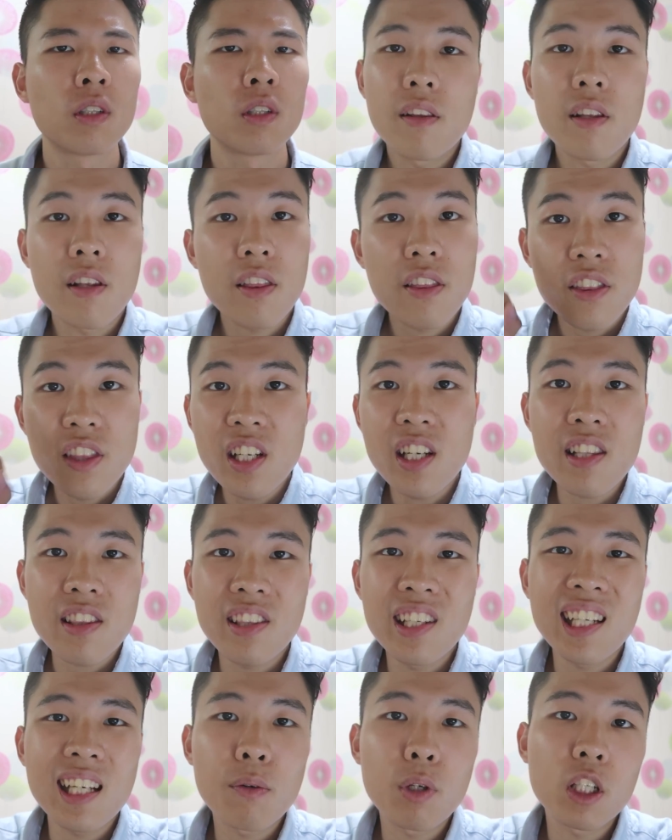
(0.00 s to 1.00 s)
The third
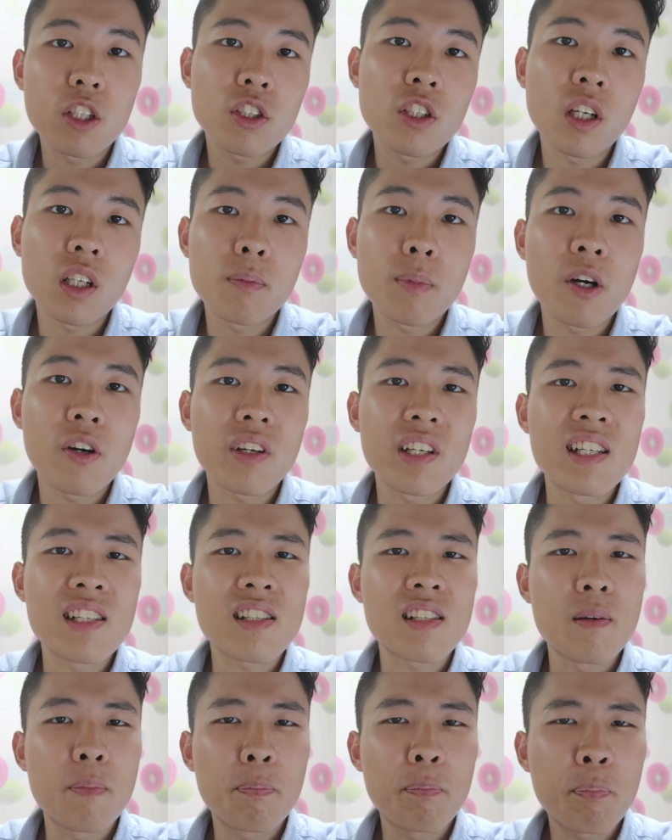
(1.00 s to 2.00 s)
thing I want to talk about
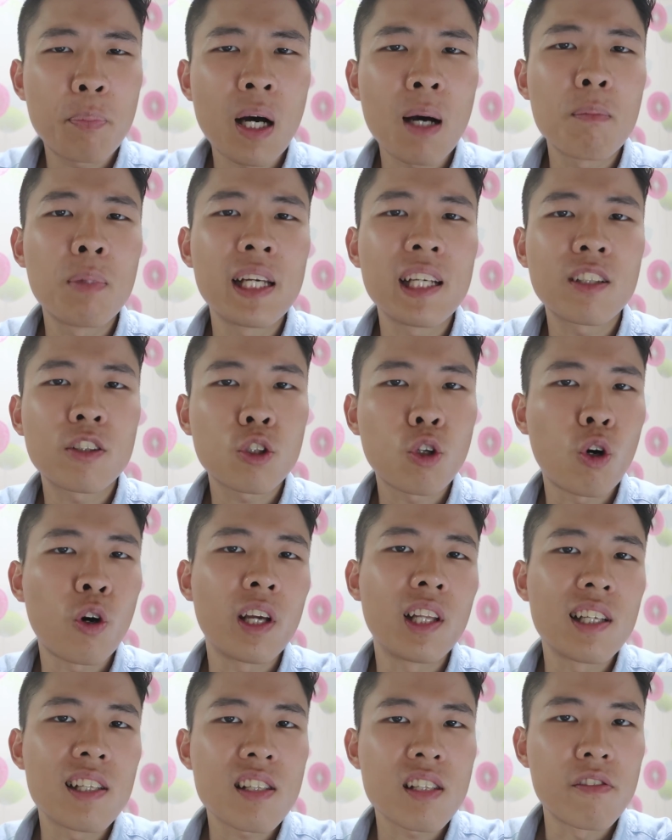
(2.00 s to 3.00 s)
is the public
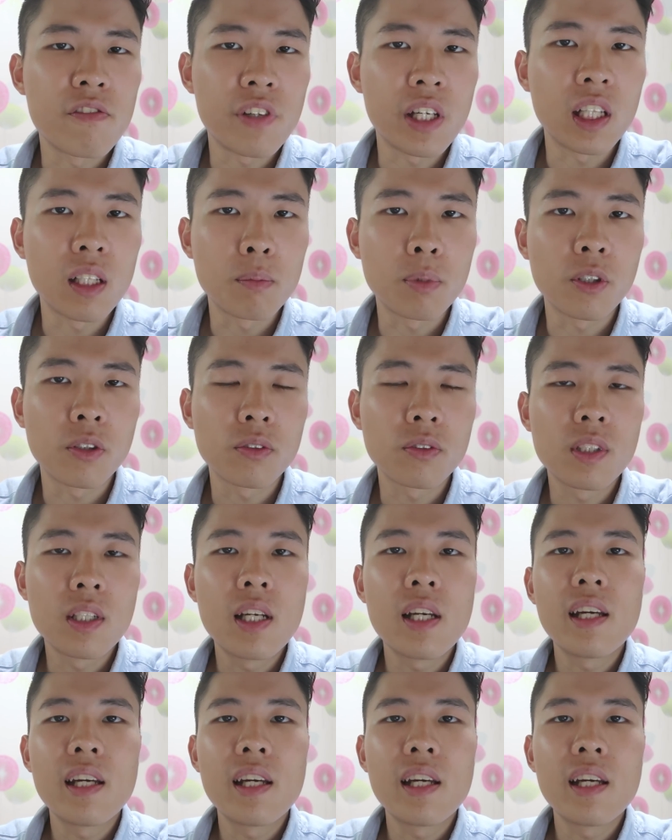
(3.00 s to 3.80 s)
toilets available.